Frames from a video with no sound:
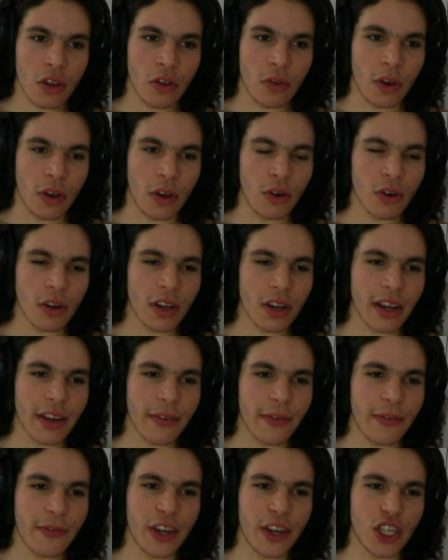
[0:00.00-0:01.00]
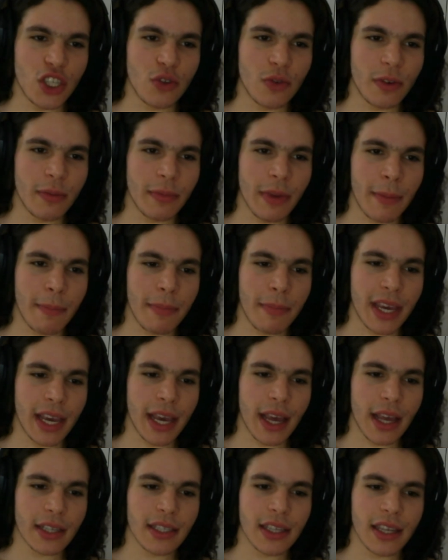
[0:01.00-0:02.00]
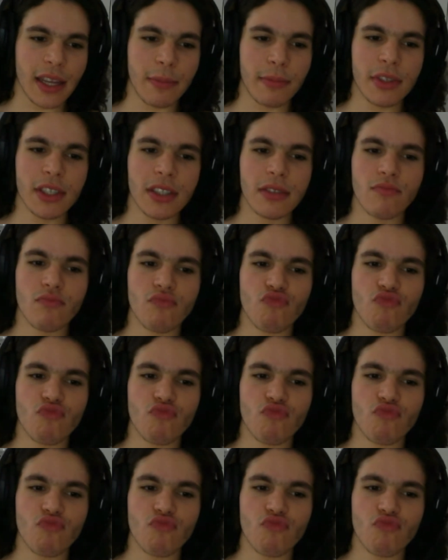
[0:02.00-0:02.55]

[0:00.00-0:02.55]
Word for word: Do I look like a fish with my big ass lips?